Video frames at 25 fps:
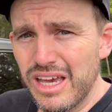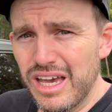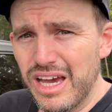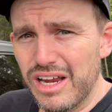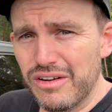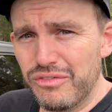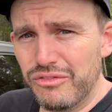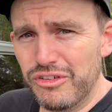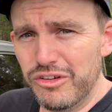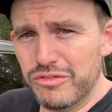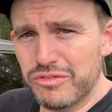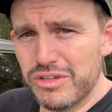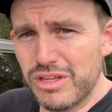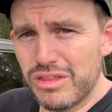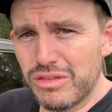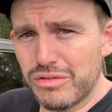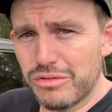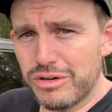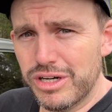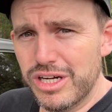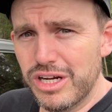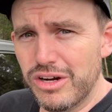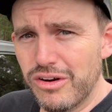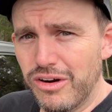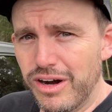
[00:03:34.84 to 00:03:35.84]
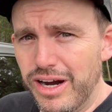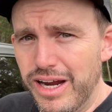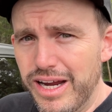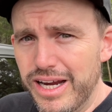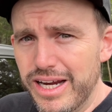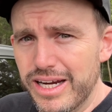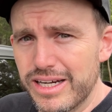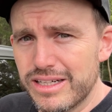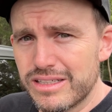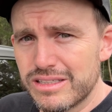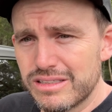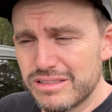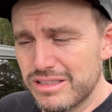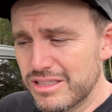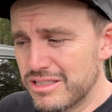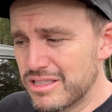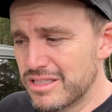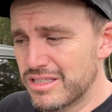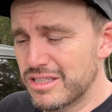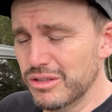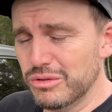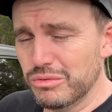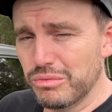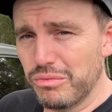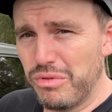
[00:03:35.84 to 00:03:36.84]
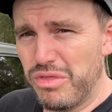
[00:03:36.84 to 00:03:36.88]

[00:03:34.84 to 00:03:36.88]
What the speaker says: At 53 grand, it's still